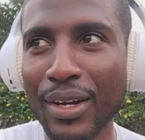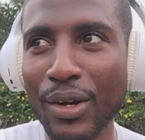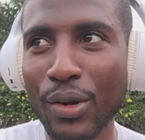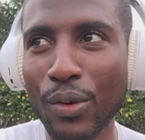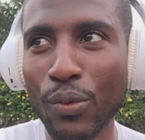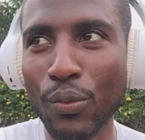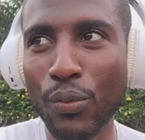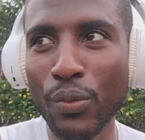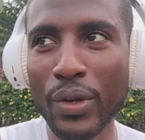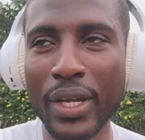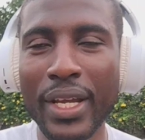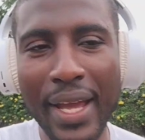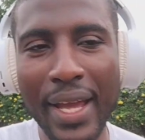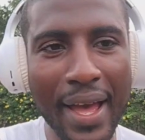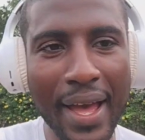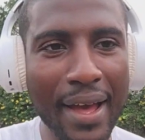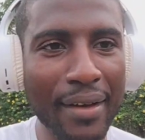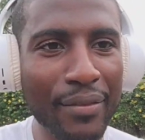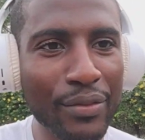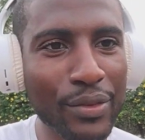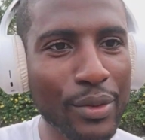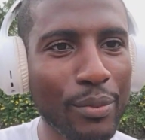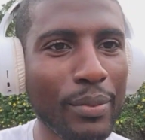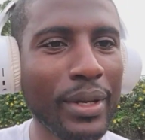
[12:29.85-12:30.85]
we
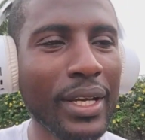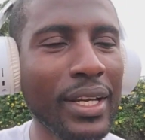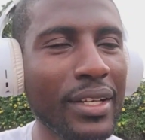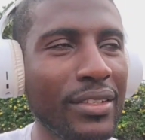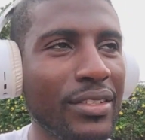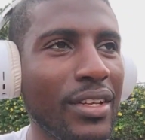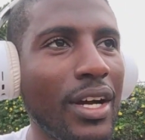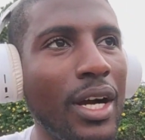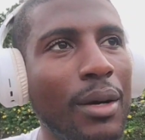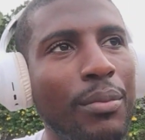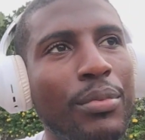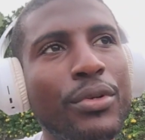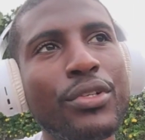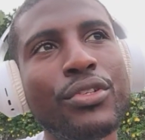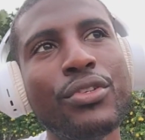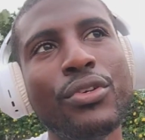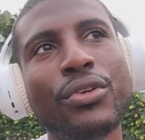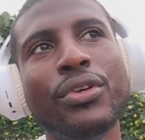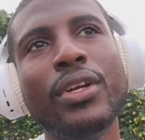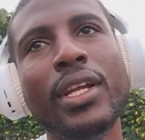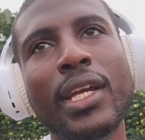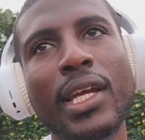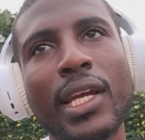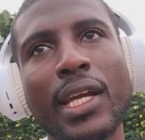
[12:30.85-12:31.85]
have the biggest
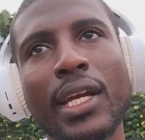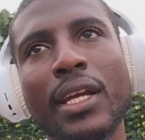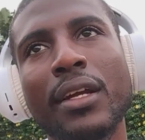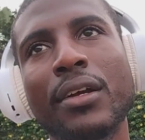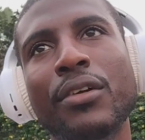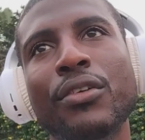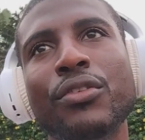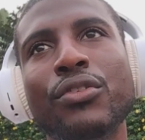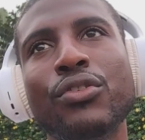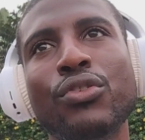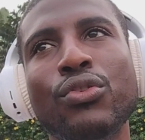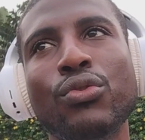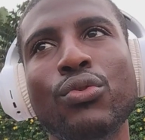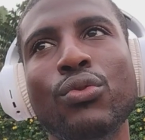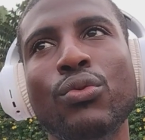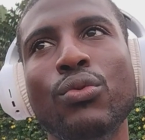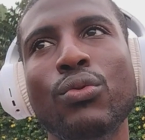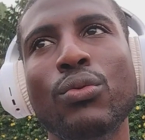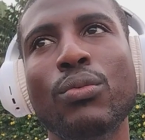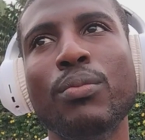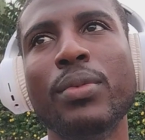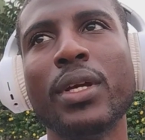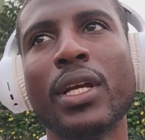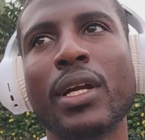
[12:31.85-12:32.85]
opportunity here to
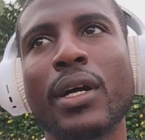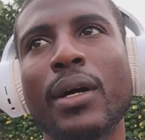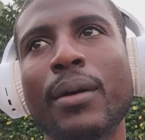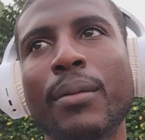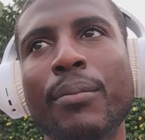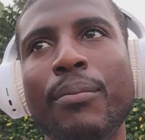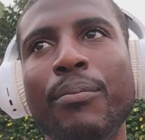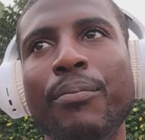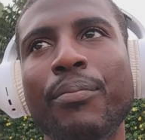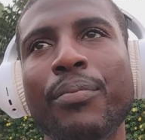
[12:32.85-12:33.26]
become